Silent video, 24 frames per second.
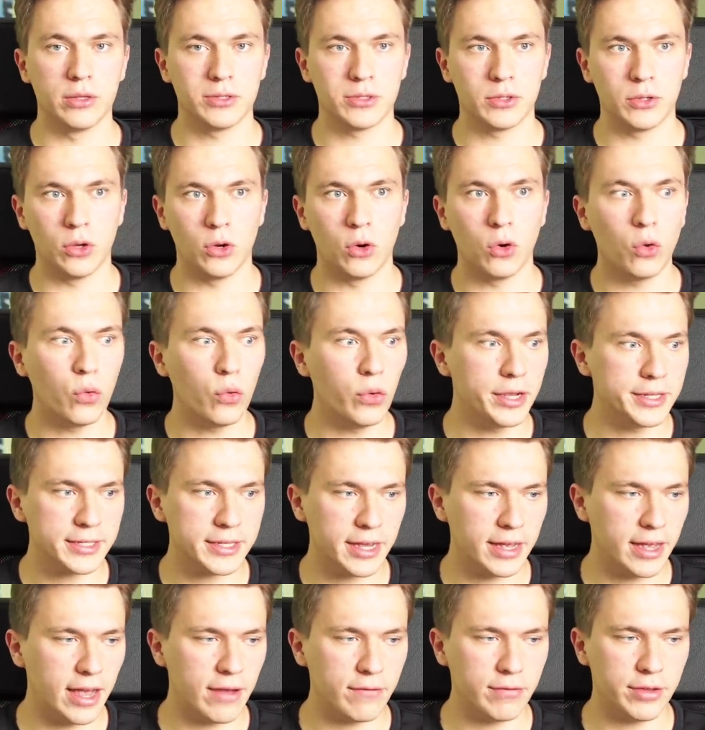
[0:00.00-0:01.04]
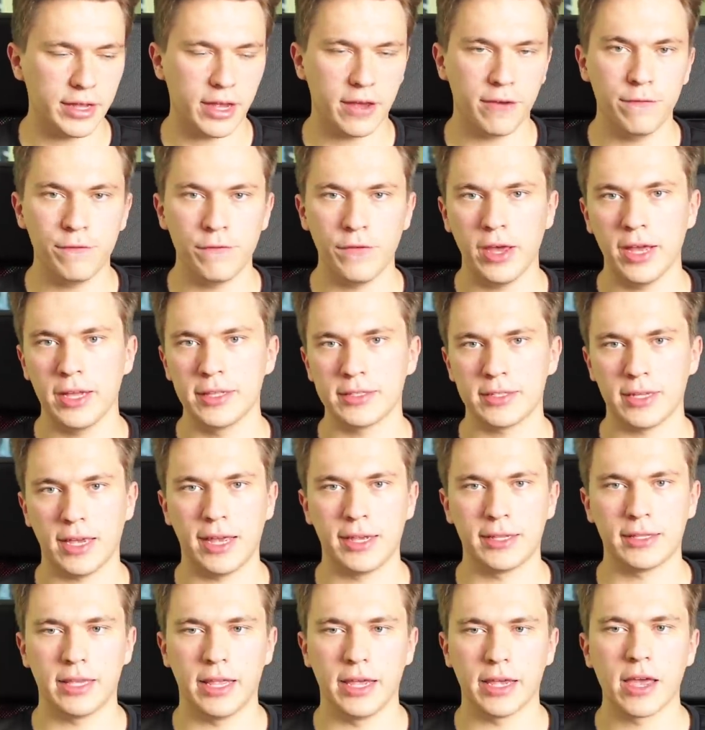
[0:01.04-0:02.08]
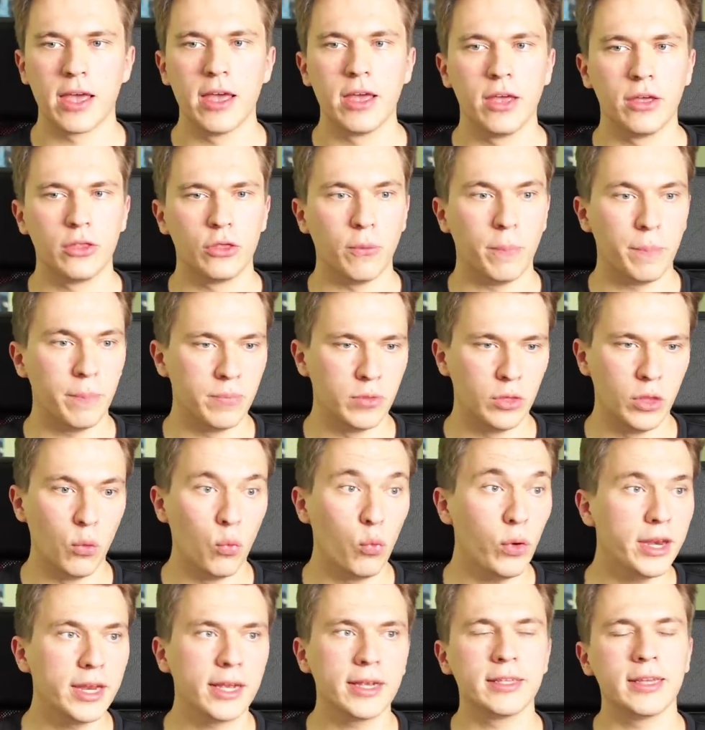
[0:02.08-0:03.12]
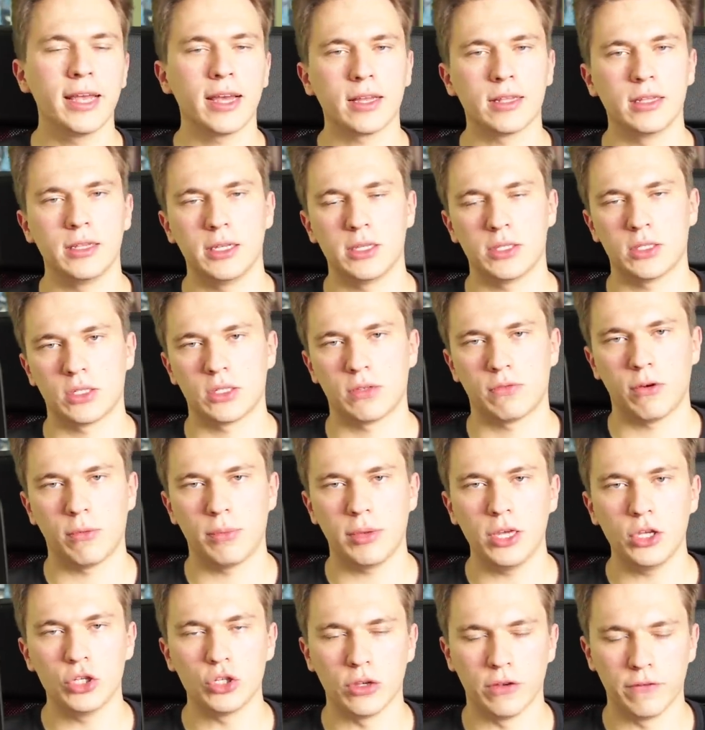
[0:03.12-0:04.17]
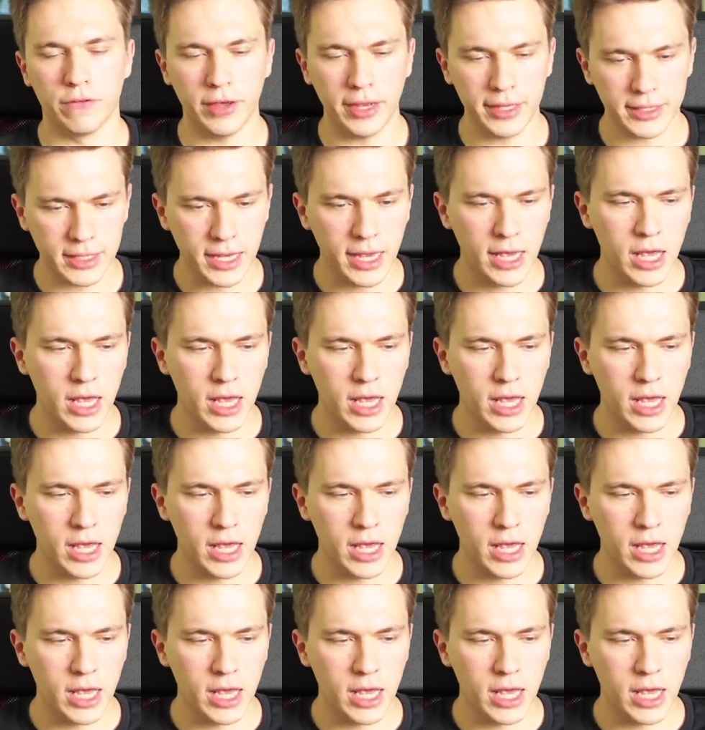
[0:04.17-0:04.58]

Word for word: So you always have like events and like the winning deck lists from each event.